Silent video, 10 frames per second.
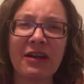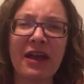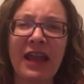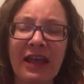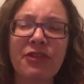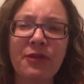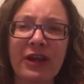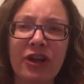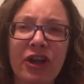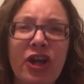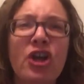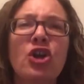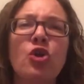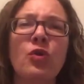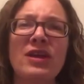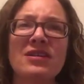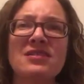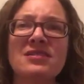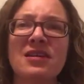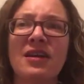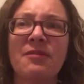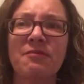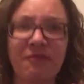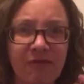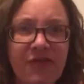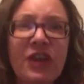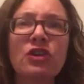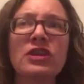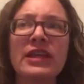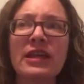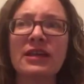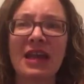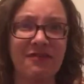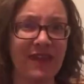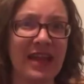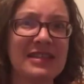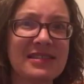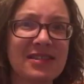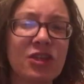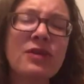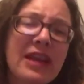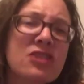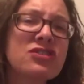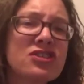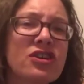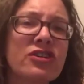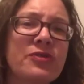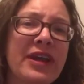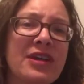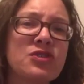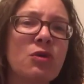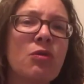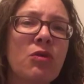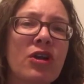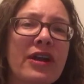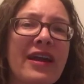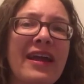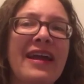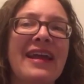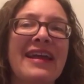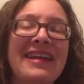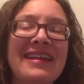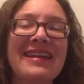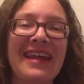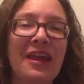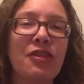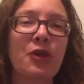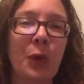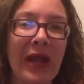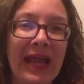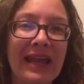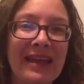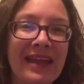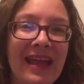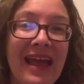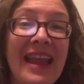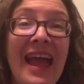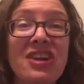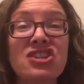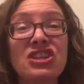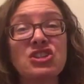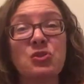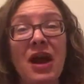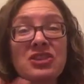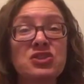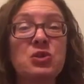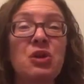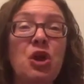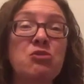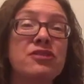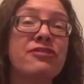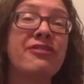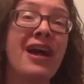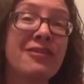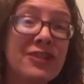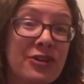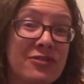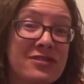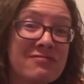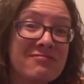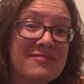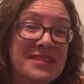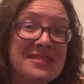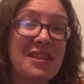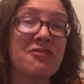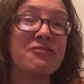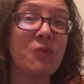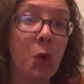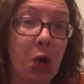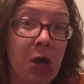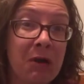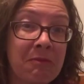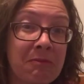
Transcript: an 8th grader who is fairly advanced, you can actually start doing high school work in 8th grade and actually do high school over 5 years instead of 4,